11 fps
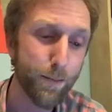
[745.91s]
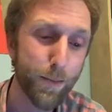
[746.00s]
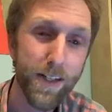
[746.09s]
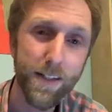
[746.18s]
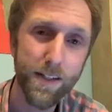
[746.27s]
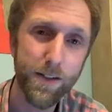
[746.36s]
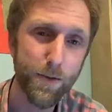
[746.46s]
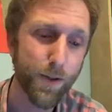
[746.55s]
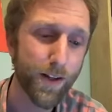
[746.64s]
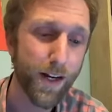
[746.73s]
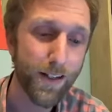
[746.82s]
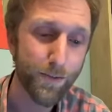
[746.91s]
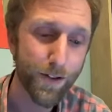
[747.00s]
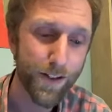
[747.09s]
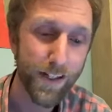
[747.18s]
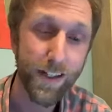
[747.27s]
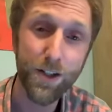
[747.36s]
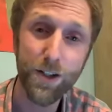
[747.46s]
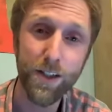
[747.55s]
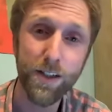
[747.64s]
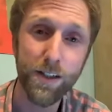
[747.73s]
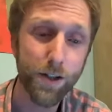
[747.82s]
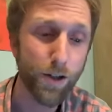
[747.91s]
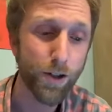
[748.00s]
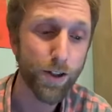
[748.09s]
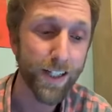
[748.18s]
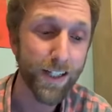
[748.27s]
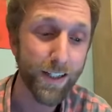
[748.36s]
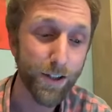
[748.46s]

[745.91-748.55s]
buzzes with conversation and curling